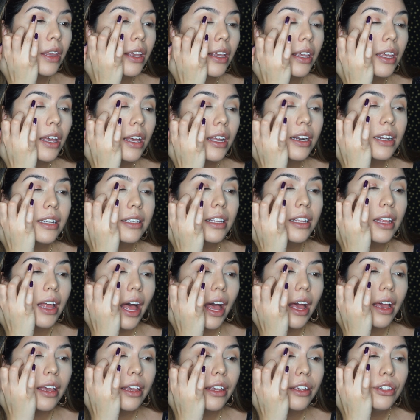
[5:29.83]
Yeah, it is a
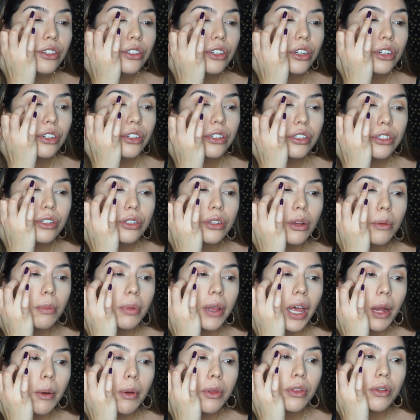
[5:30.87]
lot easier to
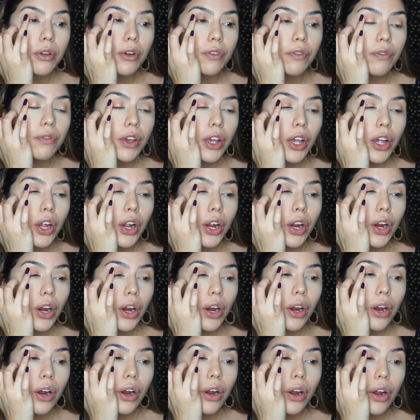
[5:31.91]
apply with your
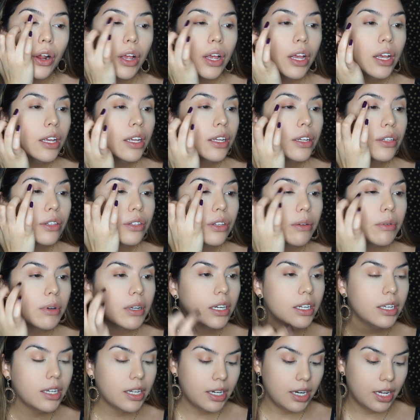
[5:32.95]
finger. So I'm
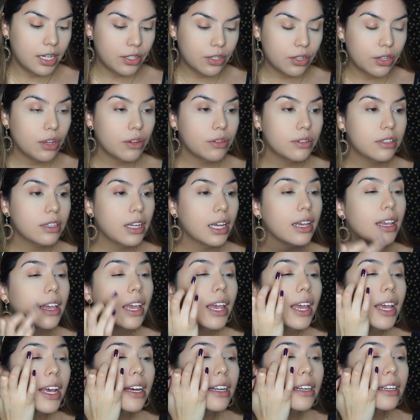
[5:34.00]
gonna get as close as I
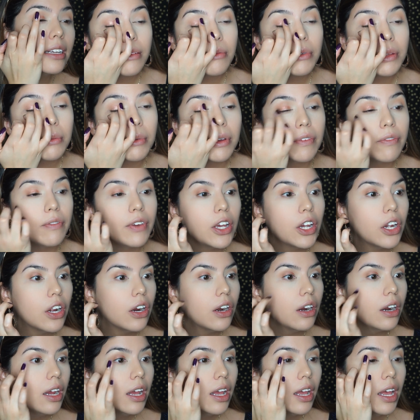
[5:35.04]
can with my
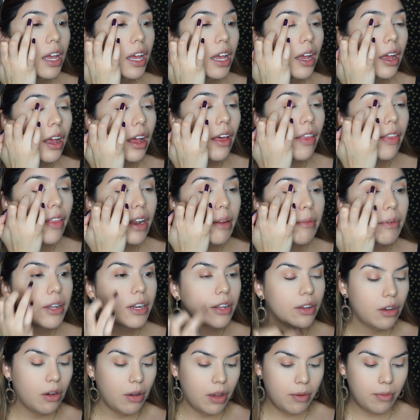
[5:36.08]
finger. And then I'm
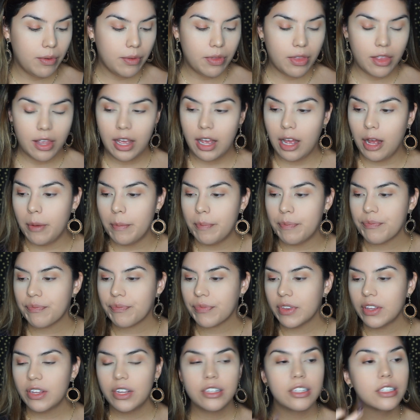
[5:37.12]
gonna go in with
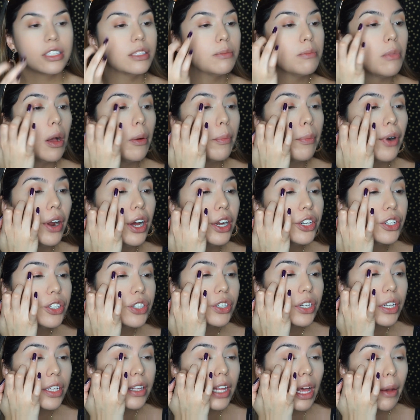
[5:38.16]
just a small
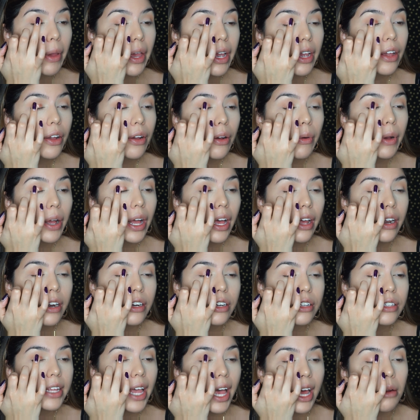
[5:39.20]
brush. That way I can go ahead
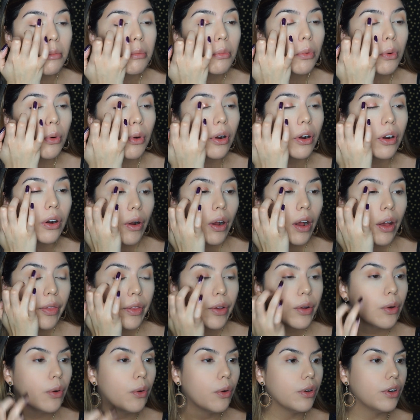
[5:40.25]
and just add more on
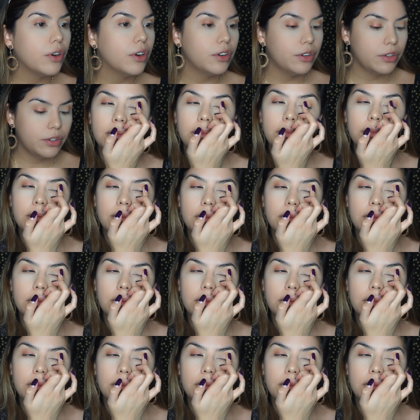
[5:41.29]
the corners.